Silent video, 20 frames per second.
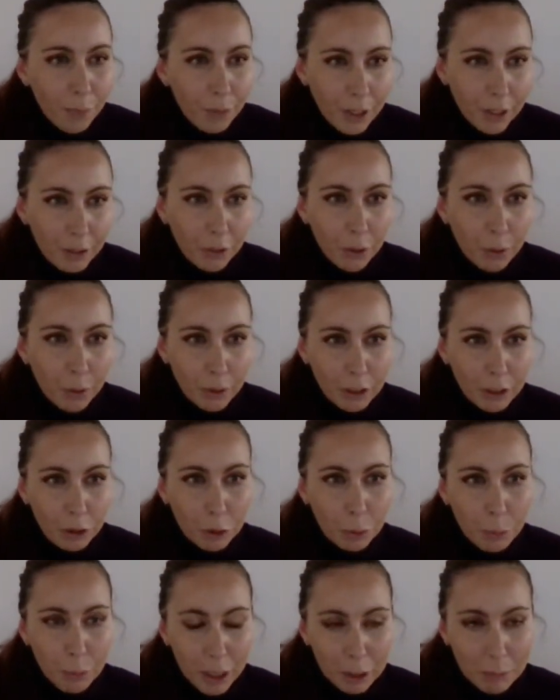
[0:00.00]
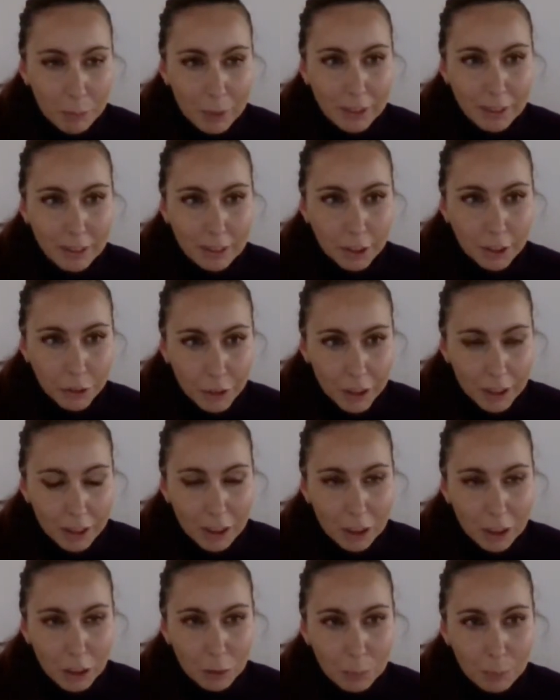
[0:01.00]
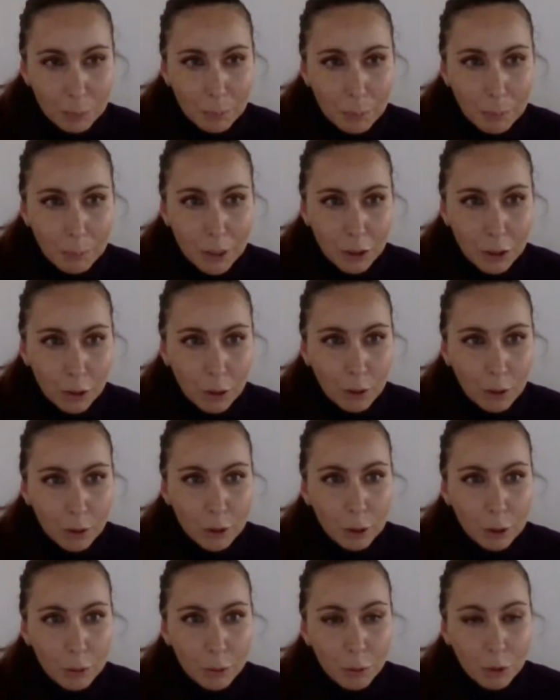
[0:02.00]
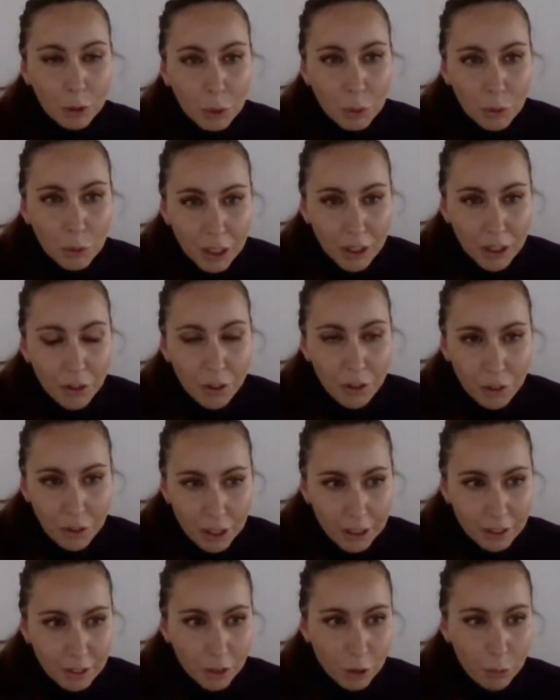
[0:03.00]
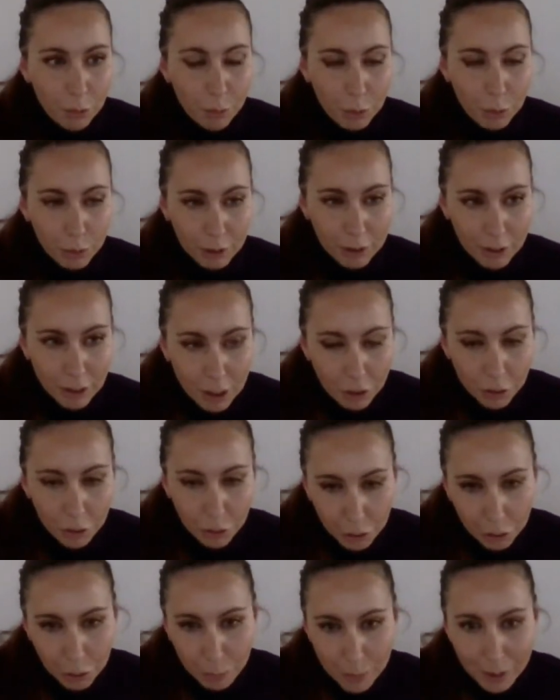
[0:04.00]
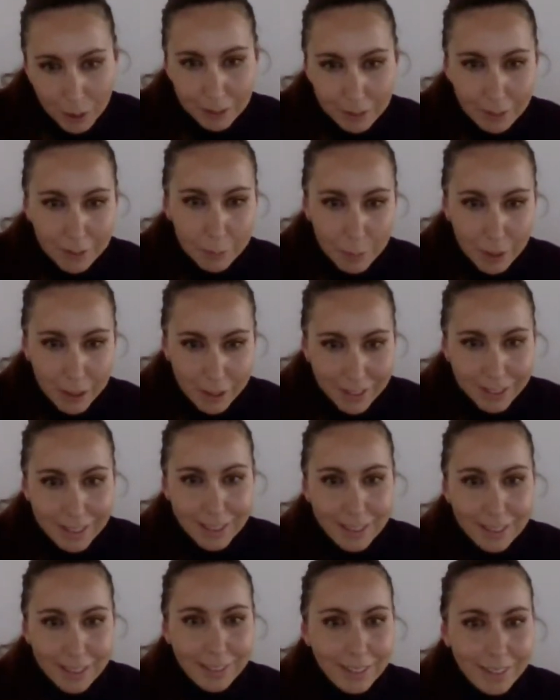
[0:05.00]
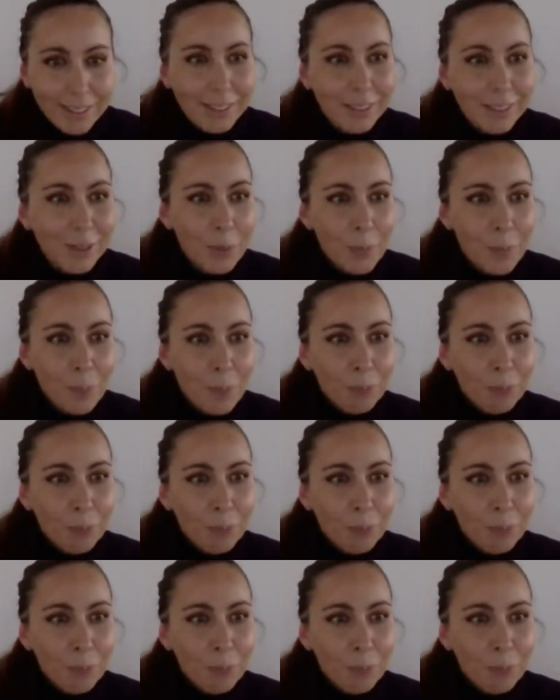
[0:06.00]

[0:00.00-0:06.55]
not only to pragmatic criticism, but also to the real threat of procedural paralyzing.